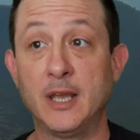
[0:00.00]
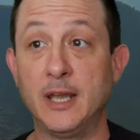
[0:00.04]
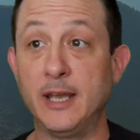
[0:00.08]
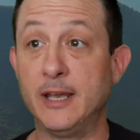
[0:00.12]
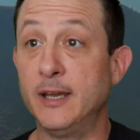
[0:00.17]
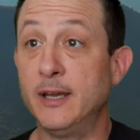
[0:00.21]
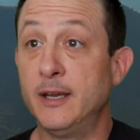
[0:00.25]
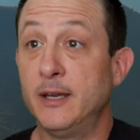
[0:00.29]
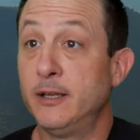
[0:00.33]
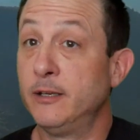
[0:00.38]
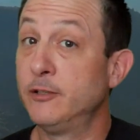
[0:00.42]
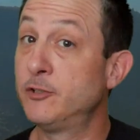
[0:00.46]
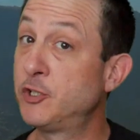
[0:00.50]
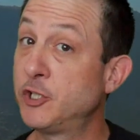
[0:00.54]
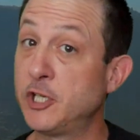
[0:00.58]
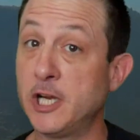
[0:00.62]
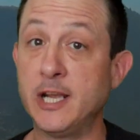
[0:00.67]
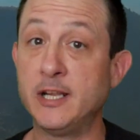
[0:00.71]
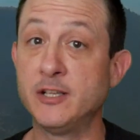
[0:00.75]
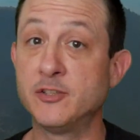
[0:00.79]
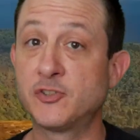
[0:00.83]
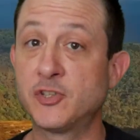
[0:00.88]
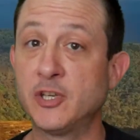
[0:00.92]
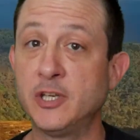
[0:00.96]
And
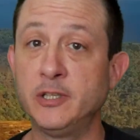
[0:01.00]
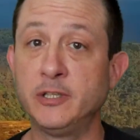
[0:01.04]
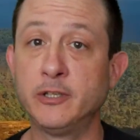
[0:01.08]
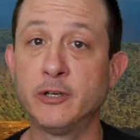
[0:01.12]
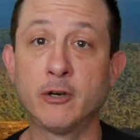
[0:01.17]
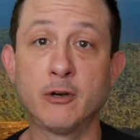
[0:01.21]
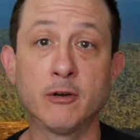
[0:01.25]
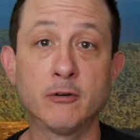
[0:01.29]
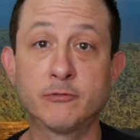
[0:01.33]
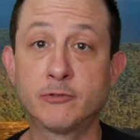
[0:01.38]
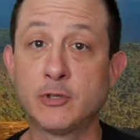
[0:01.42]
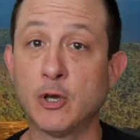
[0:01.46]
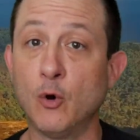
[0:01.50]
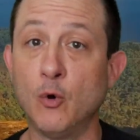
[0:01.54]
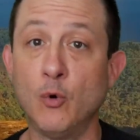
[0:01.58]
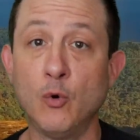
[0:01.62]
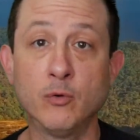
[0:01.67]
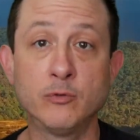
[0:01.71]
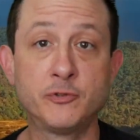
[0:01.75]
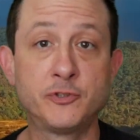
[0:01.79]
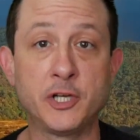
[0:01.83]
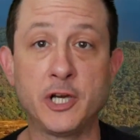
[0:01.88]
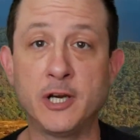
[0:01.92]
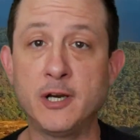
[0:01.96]
Shane Sr.
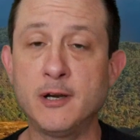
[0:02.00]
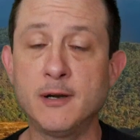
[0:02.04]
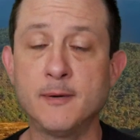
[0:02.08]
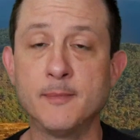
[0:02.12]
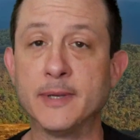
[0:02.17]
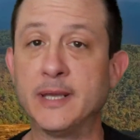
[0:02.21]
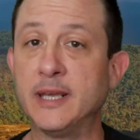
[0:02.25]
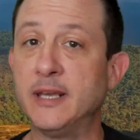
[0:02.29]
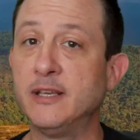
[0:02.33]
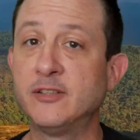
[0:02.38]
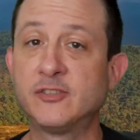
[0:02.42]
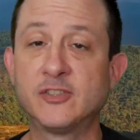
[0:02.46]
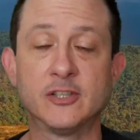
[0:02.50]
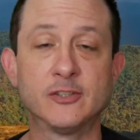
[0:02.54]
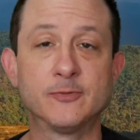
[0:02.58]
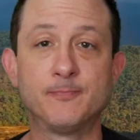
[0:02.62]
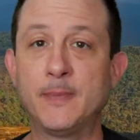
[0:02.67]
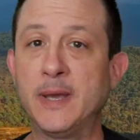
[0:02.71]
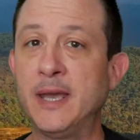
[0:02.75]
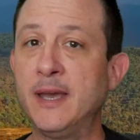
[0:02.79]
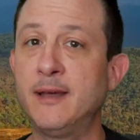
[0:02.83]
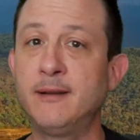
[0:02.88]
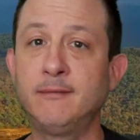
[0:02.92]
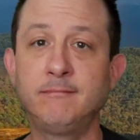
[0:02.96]
told Jeromy, he
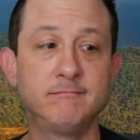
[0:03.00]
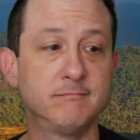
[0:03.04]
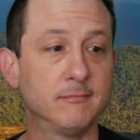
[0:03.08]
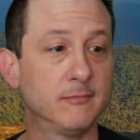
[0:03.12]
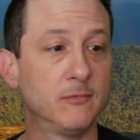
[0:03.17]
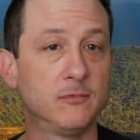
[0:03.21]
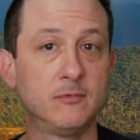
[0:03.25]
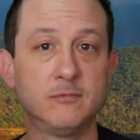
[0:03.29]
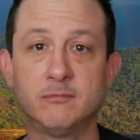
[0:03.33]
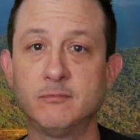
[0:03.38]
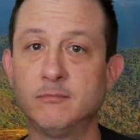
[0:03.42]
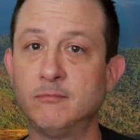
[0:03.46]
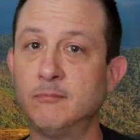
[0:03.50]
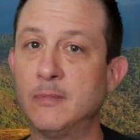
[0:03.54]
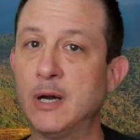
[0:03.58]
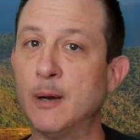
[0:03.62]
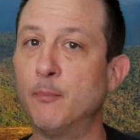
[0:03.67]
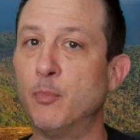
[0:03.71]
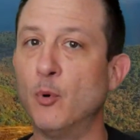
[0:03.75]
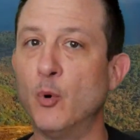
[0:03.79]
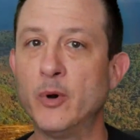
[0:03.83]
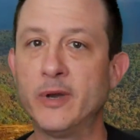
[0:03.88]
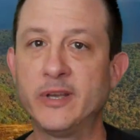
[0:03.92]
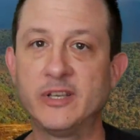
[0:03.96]
says, man,
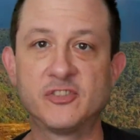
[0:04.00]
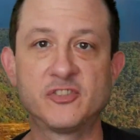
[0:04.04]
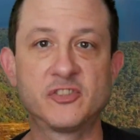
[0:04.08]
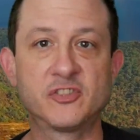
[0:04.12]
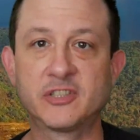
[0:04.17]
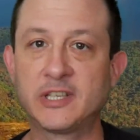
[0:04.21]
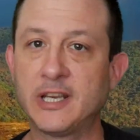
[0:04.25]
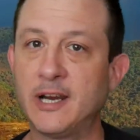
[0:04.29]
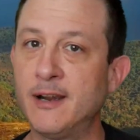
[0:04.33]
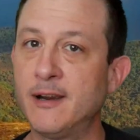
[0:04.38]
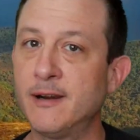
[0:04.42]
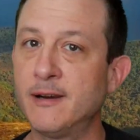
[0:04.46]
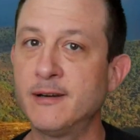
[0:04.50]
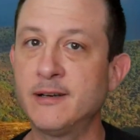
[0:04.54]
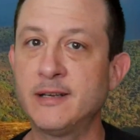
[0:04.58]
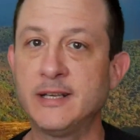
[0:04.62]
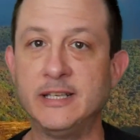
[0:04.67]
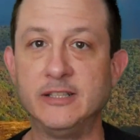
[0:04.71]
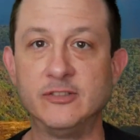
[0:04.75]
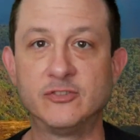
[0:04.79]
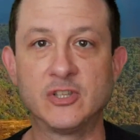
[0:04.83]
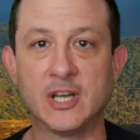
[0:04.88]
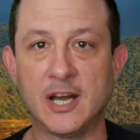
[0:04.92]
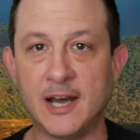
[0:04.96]
my boy is scared,
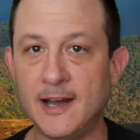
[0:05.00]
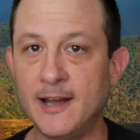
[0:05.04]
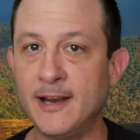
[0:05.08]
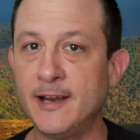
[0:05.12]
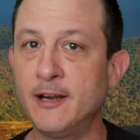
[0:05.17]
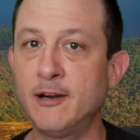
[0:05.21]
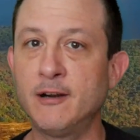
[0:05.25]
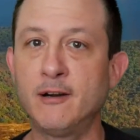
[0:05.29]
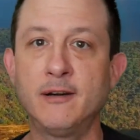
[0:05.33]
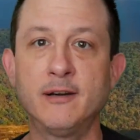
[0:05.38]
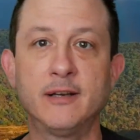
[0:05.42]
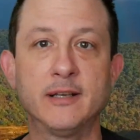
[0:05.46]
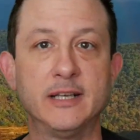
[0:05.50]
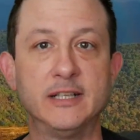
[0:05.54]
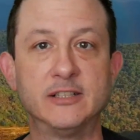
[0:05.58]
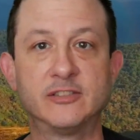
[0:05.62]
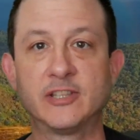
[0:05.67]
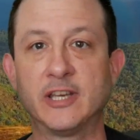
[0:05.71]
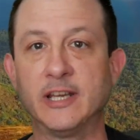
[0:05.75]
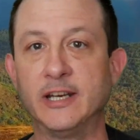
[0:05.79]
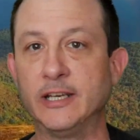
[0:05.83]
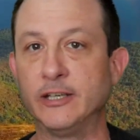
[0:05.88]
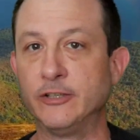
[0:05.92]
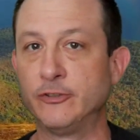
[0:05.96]
he's tired,
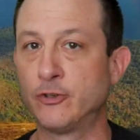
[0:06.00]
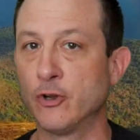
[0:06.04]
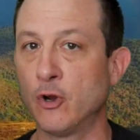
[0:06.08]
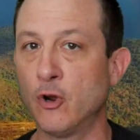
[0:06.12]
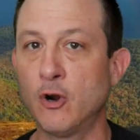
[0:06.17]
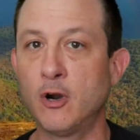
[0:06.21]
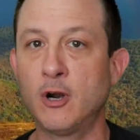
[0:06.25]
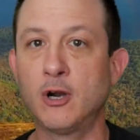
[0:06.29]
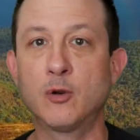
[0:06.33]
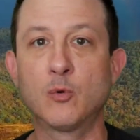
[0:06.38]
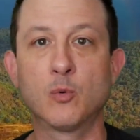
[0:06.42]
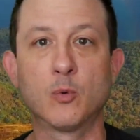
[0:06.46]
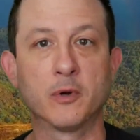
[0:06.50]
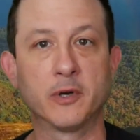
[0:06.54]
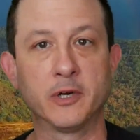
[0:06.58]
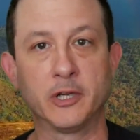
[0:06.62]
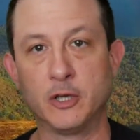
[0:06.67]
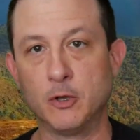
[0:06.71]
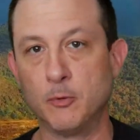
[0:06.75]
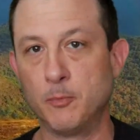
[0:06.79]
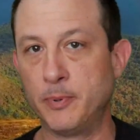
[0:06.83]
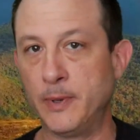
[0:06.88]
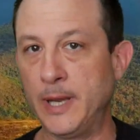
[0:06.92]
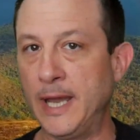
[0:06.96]
it's getting dark, we're
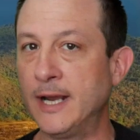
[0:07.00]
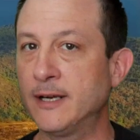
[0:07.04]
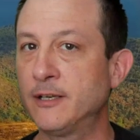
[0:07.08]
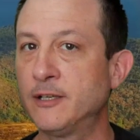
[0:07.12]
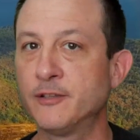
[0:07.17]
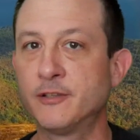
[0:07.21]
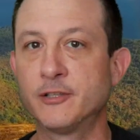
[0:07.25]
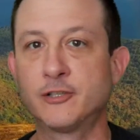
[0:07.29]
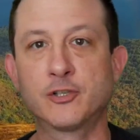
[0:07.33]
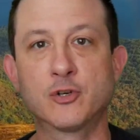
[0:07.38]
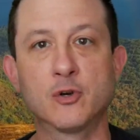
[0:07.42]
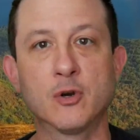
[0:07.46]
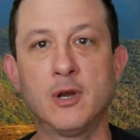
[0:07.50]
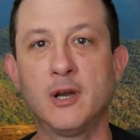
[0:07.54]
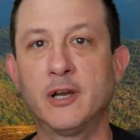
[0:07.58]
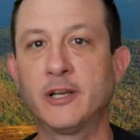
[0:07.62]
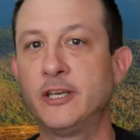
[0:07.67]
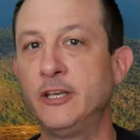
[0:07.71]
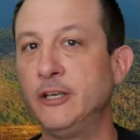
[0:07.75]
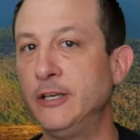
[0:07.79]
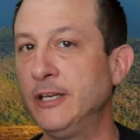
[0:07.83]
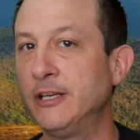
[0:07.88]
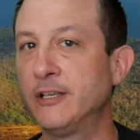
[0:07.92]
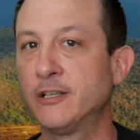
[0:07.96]
going to go back to the
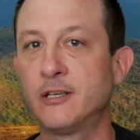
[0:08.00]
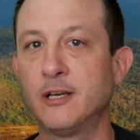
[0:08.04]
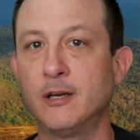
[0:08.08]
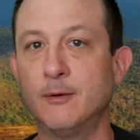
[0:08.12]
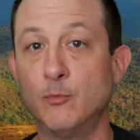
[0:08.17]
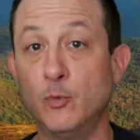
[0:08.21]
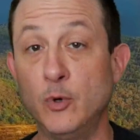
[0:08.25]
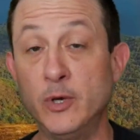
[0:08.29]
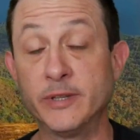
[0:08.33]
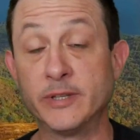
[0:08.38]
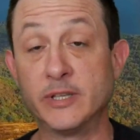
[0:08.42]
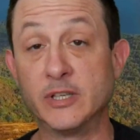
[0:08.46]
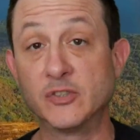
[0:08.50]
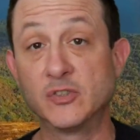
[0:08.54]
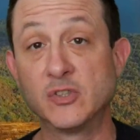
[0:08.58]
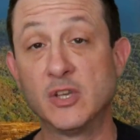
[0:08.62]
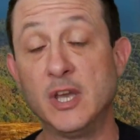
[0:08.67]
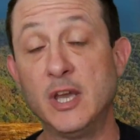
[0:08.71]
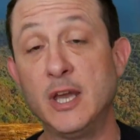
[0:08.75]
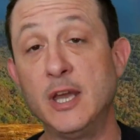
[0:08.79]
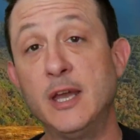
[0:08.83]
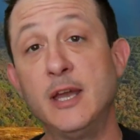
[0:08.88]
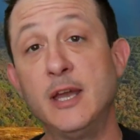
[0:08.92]
truck, you need to come with us.